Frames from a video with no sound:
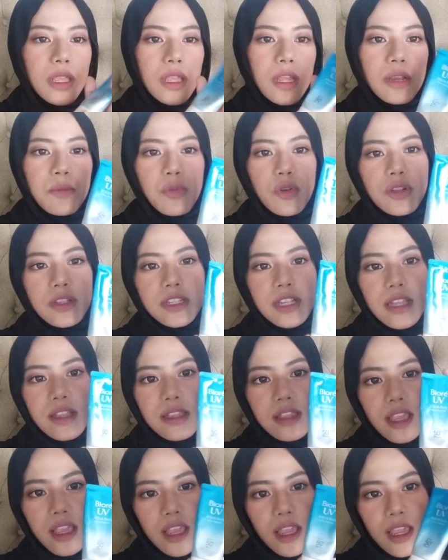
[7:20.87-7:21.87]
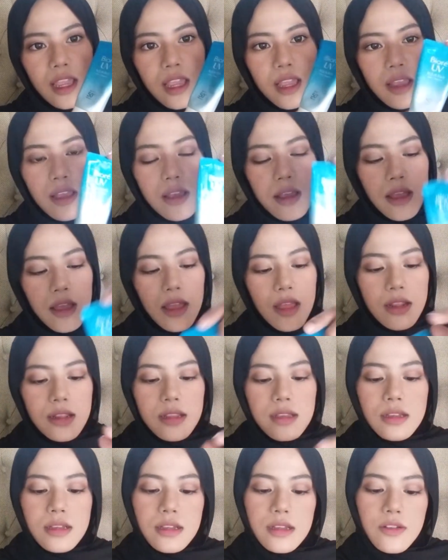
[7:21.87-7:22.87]
Ini pun cantik,
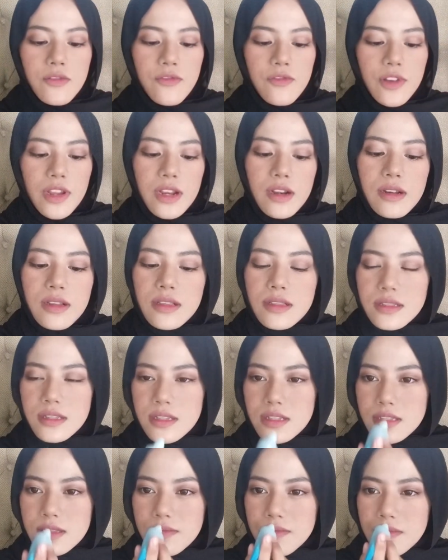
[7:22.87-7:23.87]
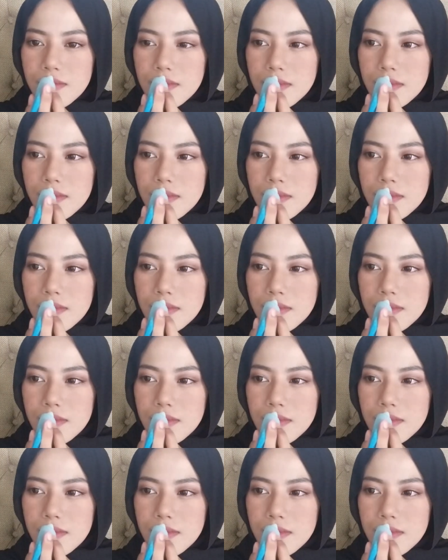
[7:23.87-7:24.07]
and the fragrance is,